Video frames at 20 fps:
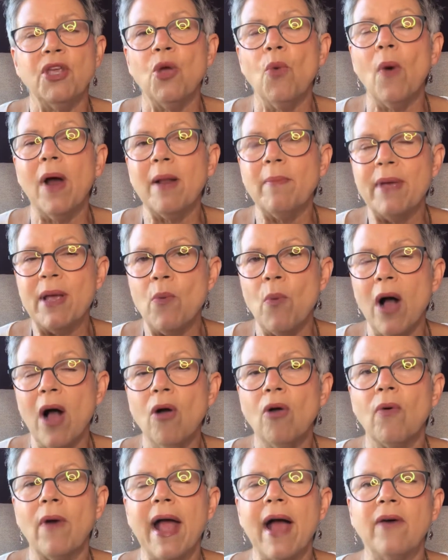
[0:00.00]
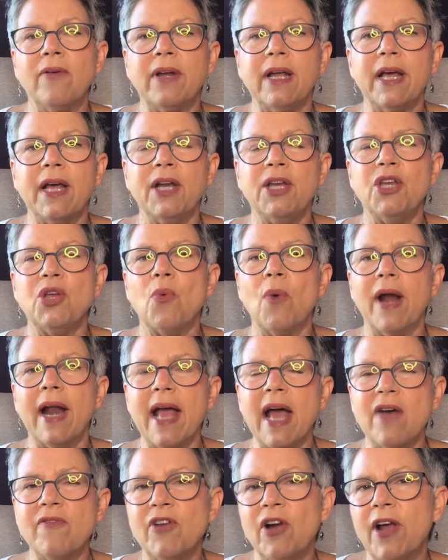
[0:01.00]
you want to be well grounded. You want to
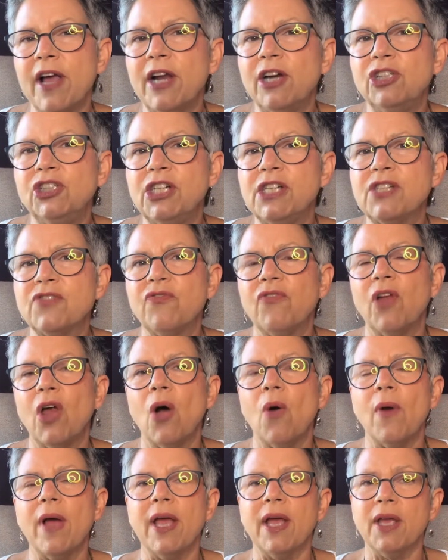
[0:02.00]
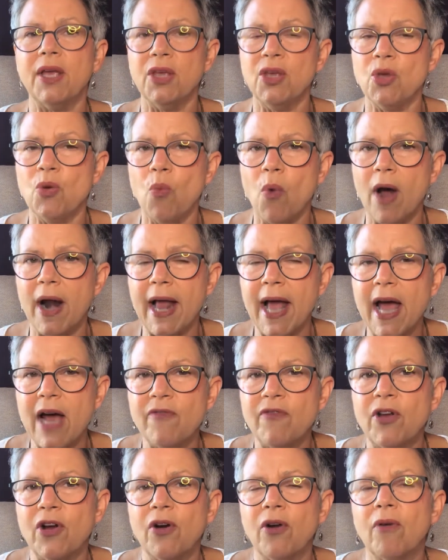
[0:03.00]
have your energies flowing. You want to
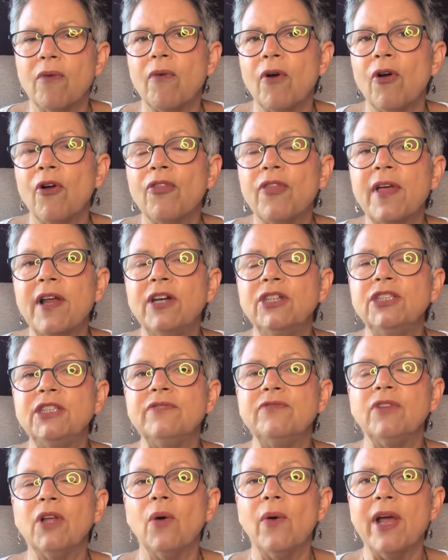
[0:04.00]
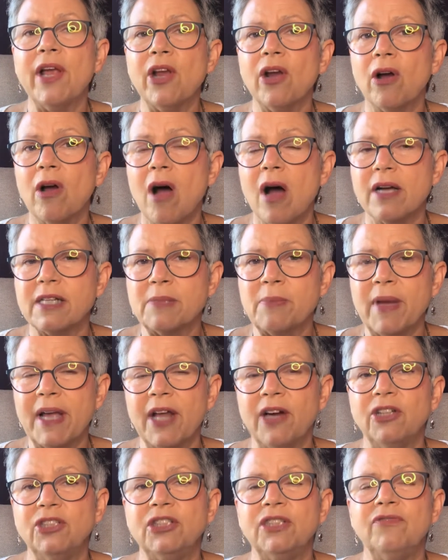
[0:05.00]
have your earth energy flowing, your cosmic
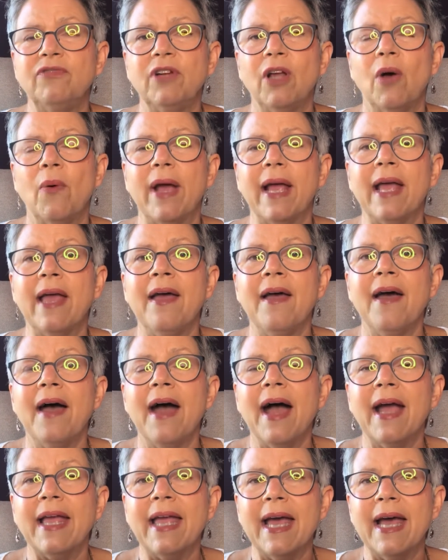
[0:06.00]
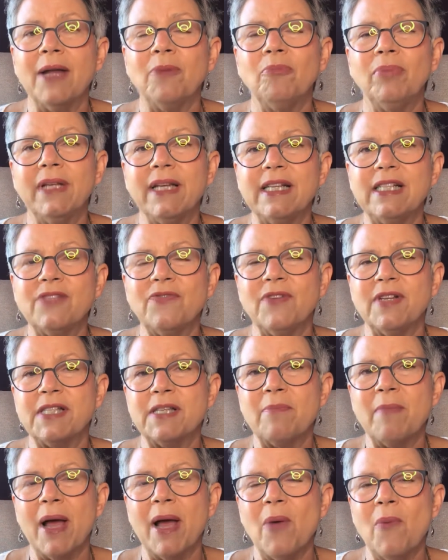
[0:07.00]
energy flowing. Again, please
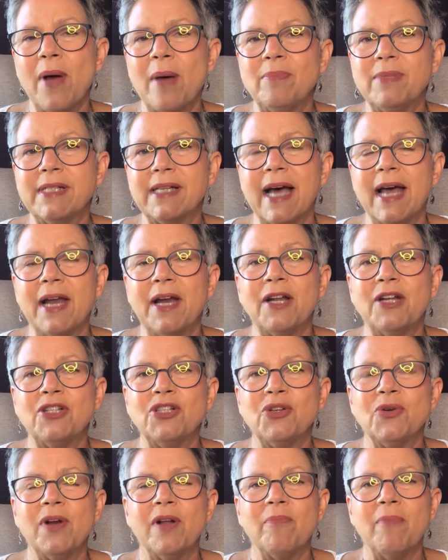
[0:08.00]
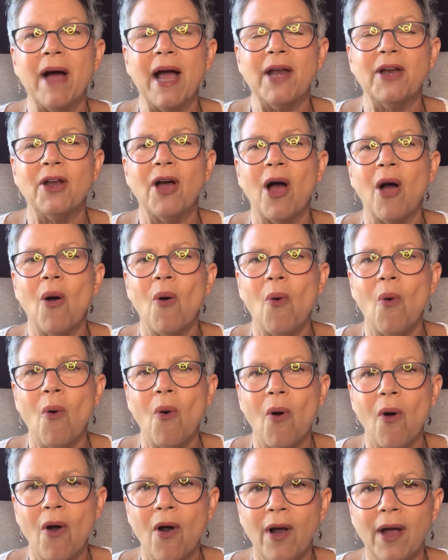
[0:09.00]
visit my website at
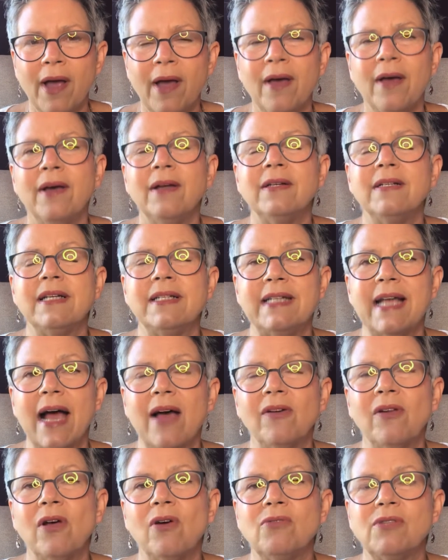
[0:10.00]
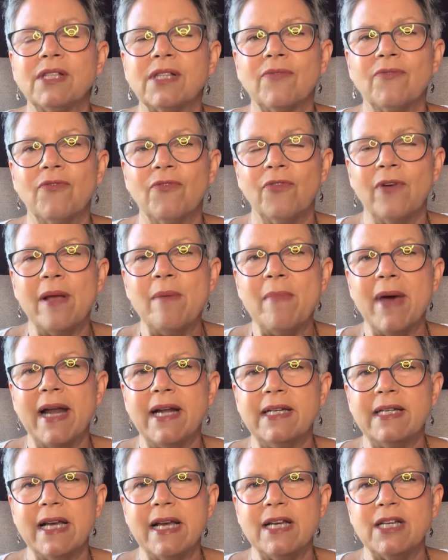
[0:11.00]
intuitivemind.org to download some free
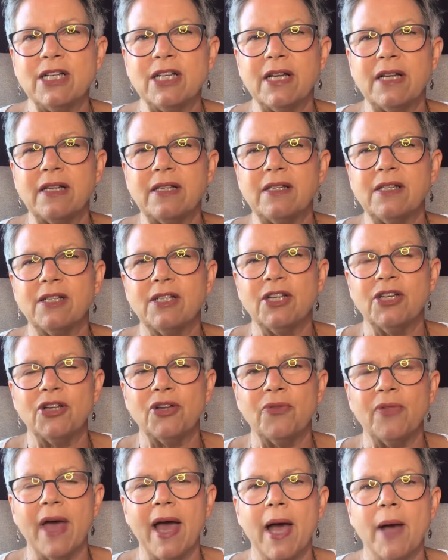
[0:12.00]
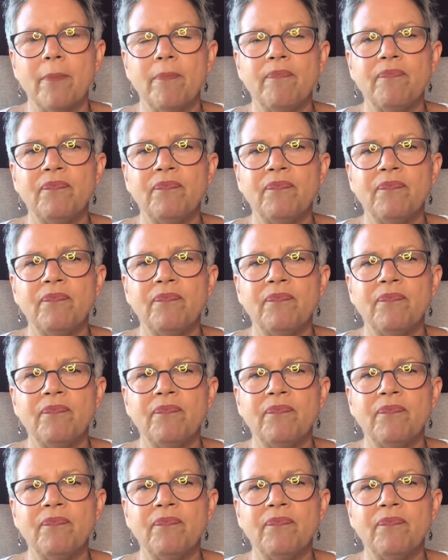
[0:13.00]
meditations to do that.